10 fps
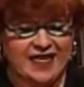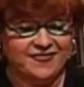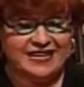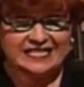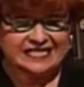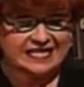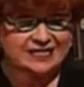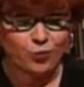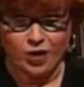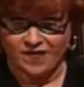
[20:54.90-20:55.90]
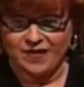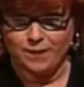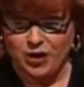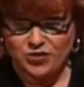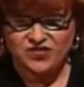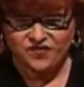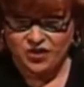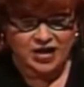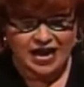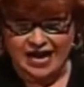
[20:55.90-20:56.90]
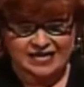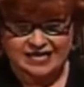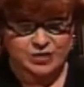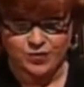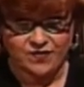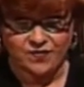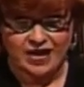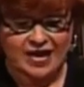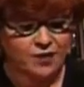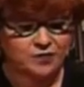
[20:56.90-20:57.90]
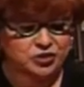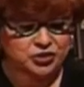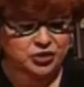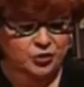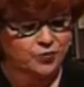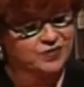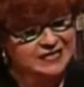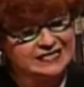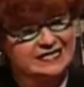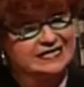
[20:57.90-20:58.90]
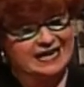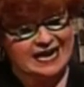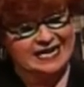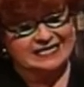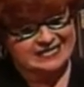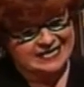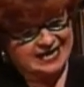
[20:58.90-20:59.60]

This is one of the most fun ideas we've ever had on the show. This is an antique